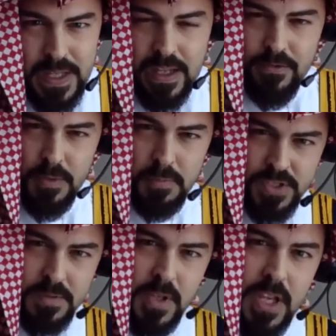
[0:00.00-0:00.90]
If a
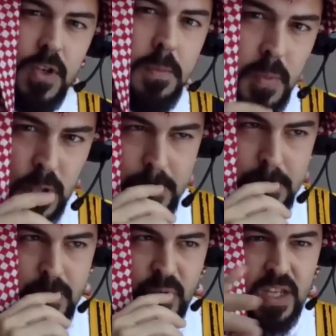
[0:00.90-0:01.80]
Muslim gave you a book
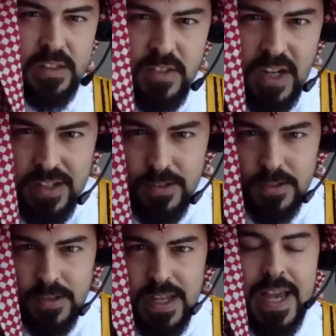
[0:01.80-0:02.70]

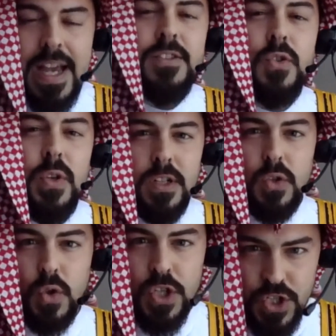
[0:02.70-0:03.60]
entitled Answering
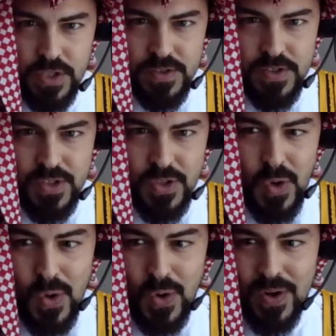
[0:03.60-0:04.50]
Christians
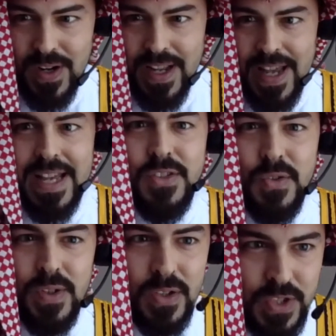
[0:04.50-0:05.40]
or
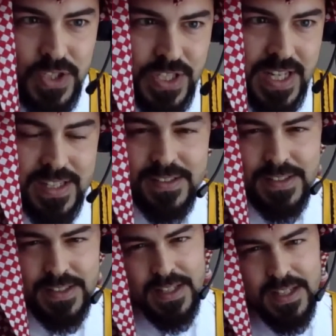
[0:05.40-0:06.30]
Answering
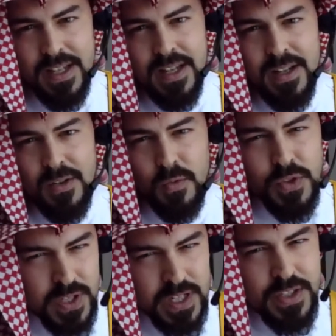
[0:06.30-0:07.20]
Christianity,
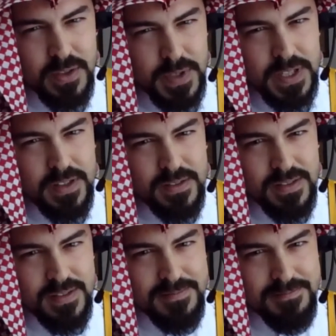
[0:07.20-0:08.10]
would you actually read it?
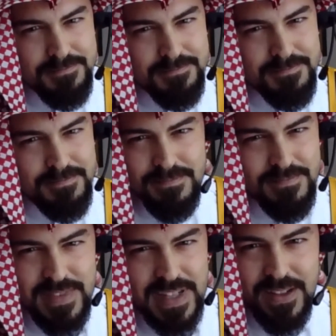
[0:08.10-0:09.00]

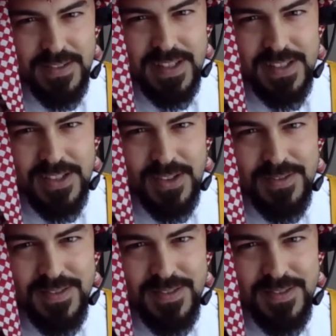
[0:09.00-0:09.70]
I don't think so.